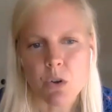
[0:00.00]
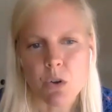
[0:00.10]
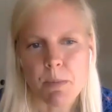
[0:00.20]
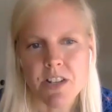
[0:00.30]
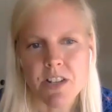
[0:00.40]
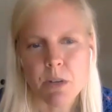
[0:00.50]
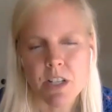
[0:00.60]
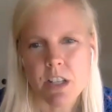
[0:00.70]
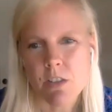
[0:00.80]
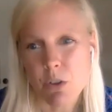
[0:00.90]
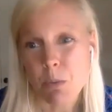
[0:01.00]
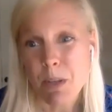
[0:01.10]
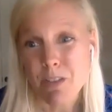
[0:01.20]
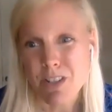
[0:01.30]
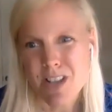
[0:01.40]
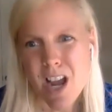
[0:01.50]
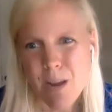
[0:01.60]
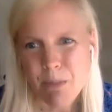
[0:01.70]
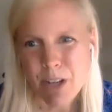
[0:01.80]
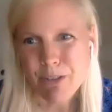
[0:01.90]
but I just wanted to give you a bit of a
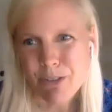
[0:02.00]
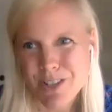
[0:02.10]
timeline for